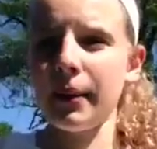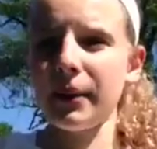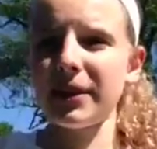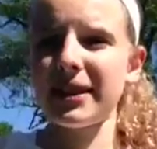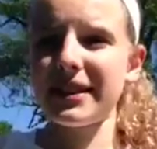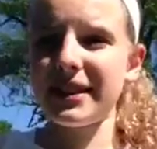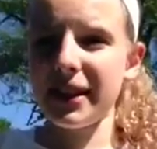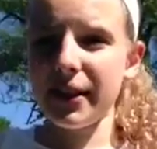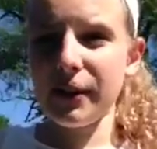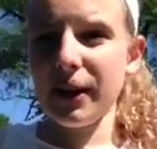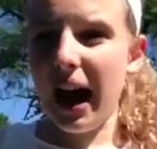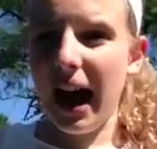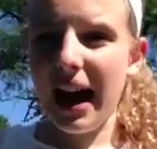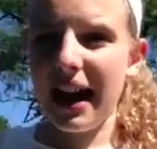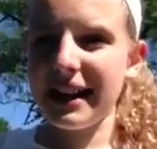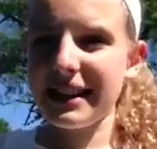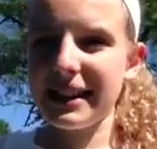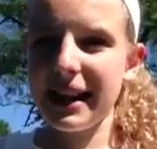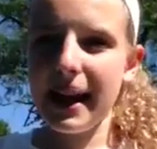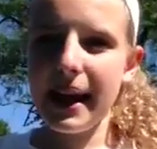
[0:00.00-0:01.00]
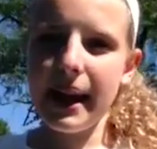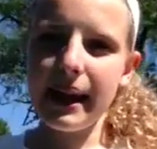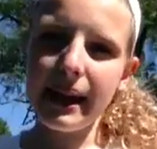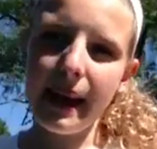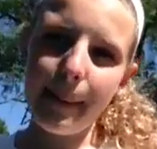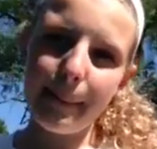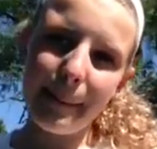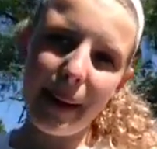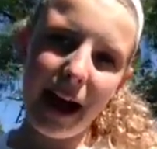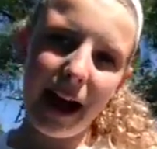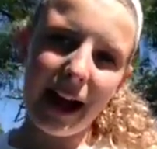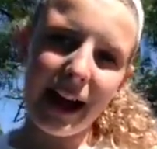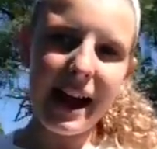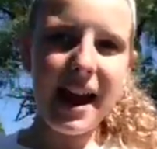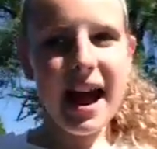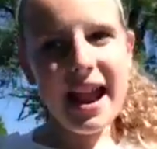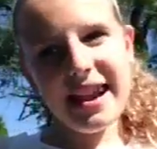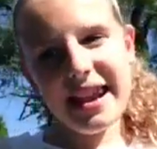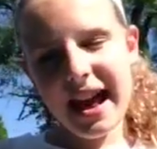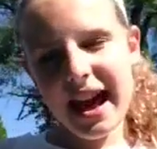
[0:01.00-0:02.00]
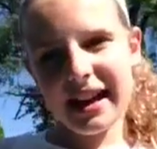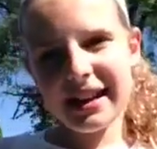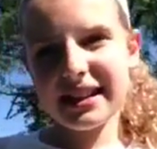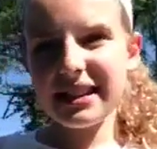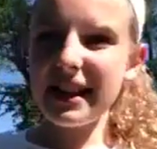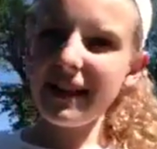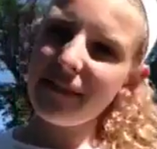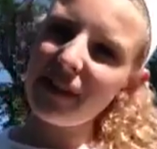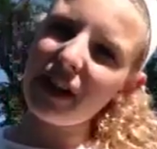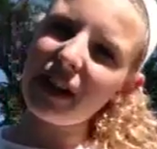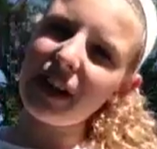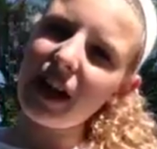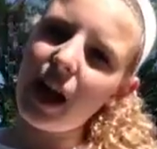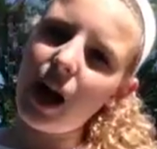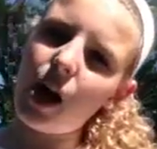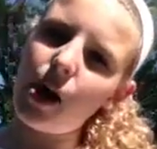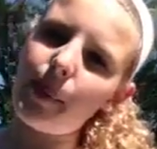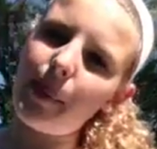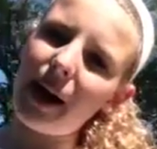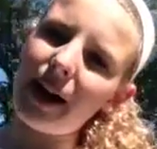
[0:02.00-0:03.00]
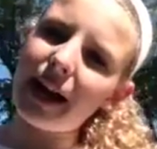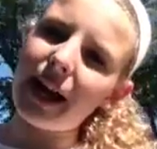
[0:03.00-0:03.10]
will see you guys in my next video. Bye,